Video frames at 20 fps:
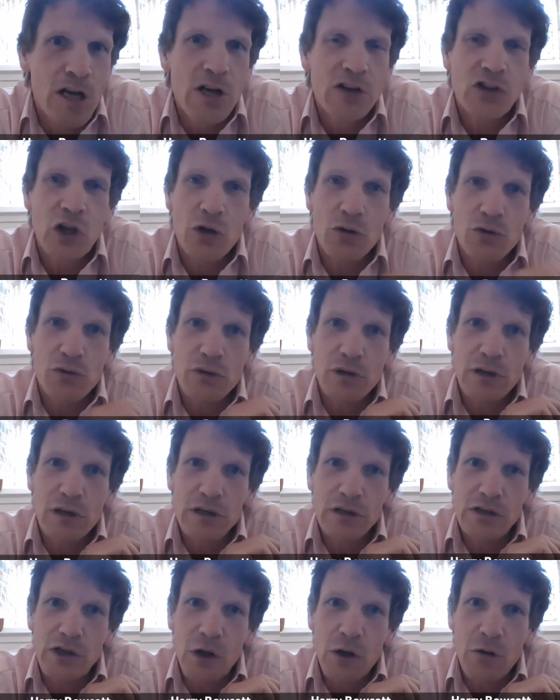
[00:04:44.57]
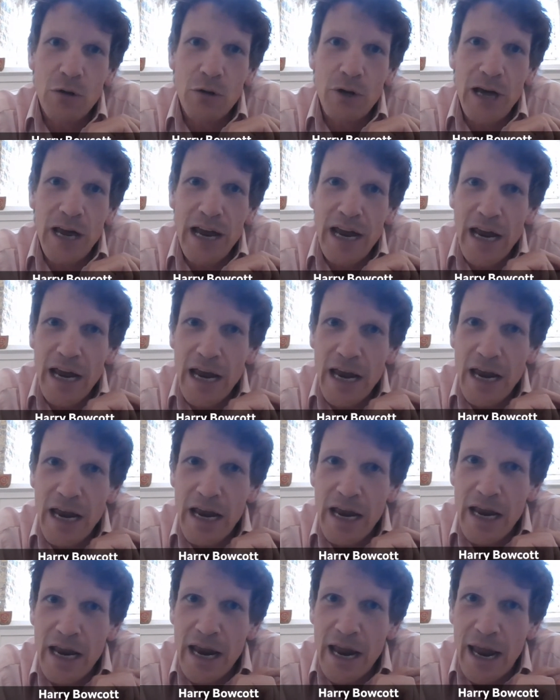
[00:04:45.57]
So
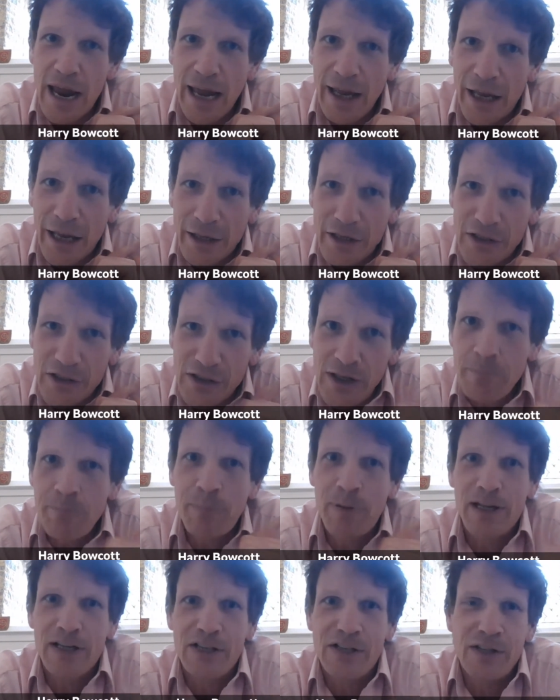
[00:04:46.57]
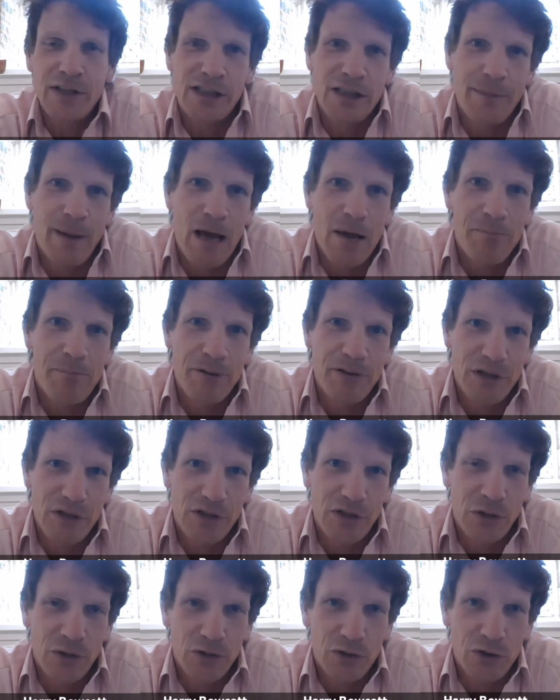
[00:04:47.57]
at simplest, it's about business
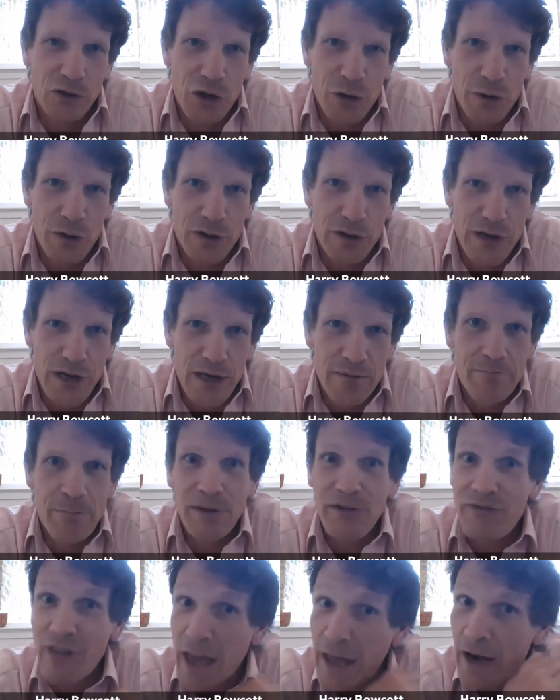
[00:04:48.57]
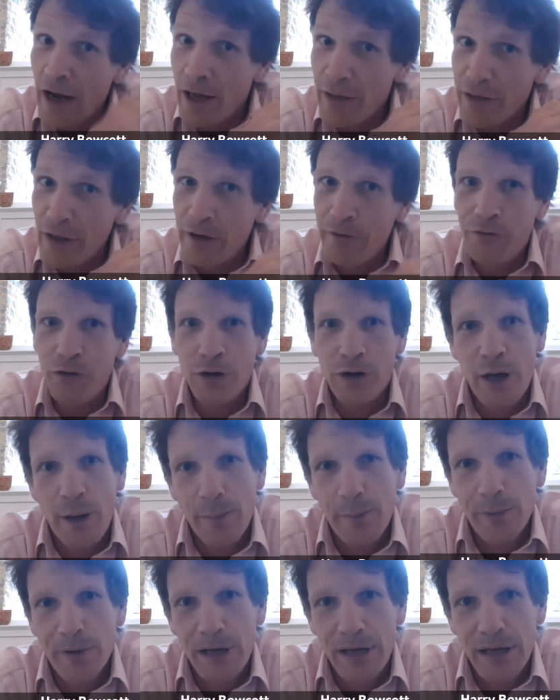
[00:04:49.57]
continuity. But then I think for a
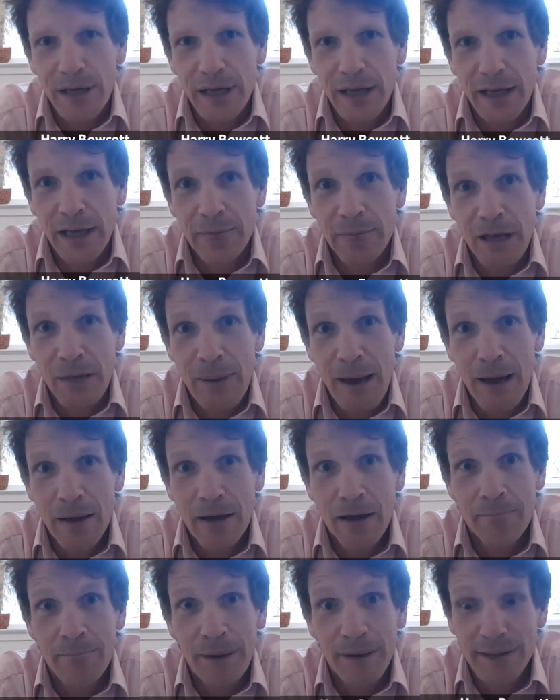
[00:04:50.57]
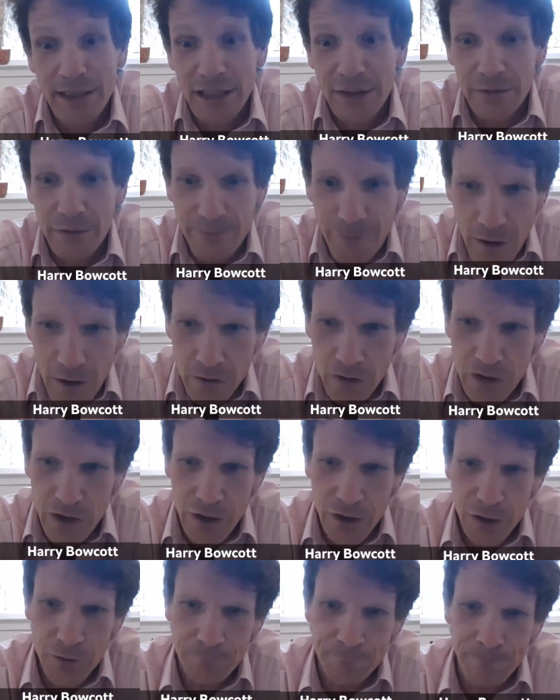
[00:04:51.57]
company, it can be about competitive
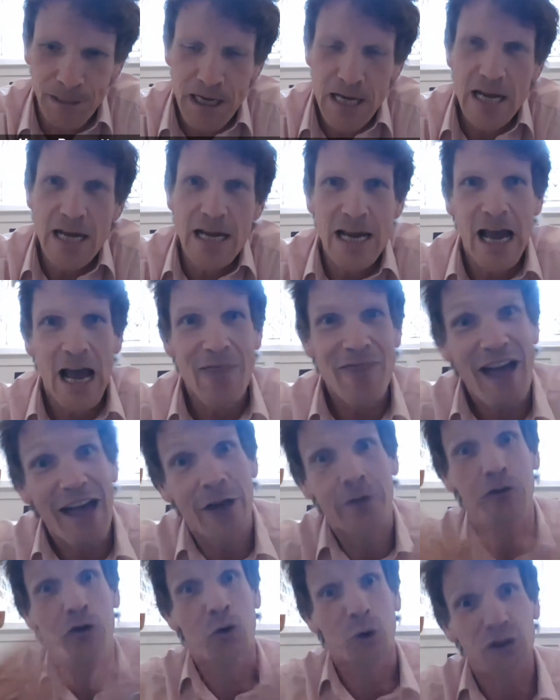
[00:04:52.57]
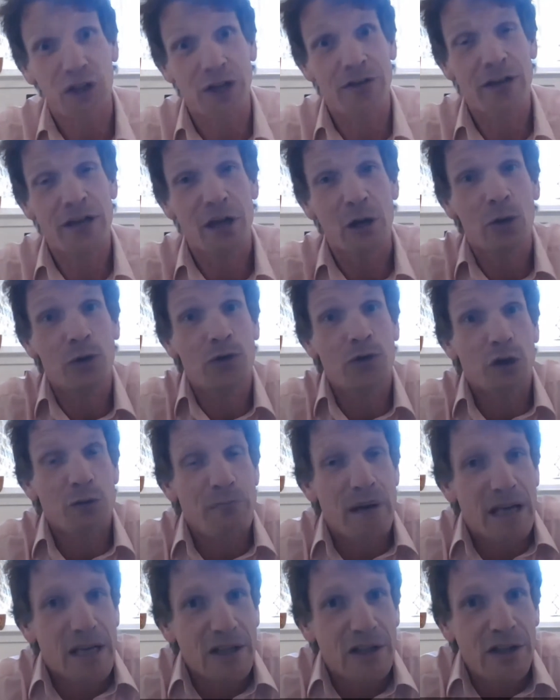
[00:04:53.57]
advantage. And that, of course, I think also
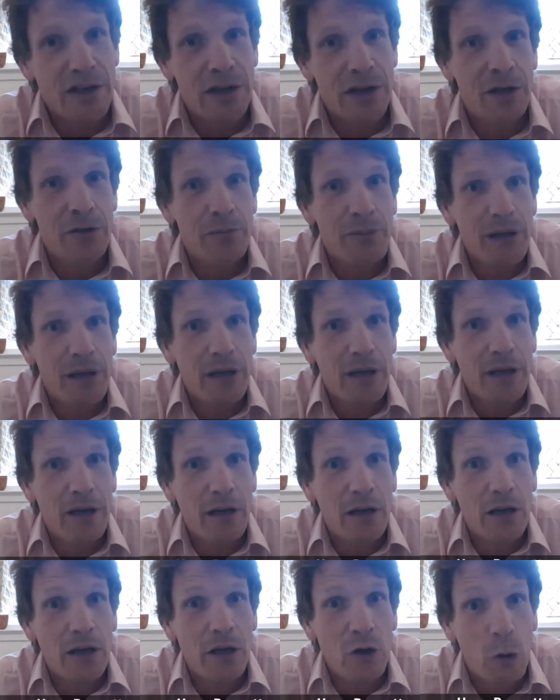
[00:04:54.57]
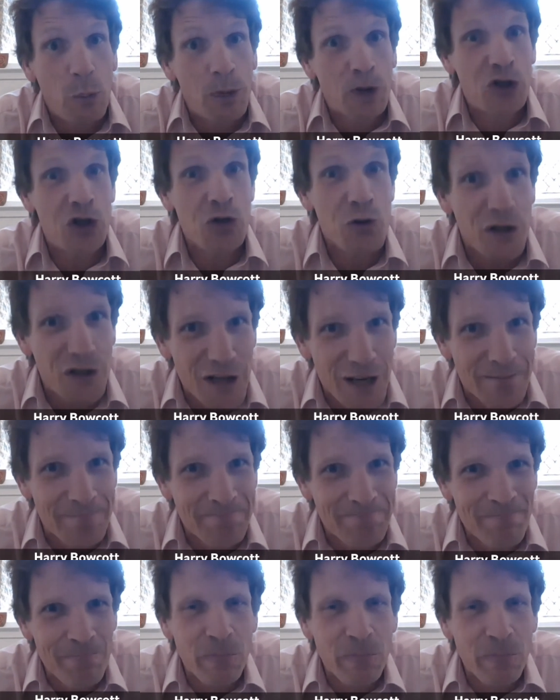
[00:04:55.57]
means that it can be an opportunity.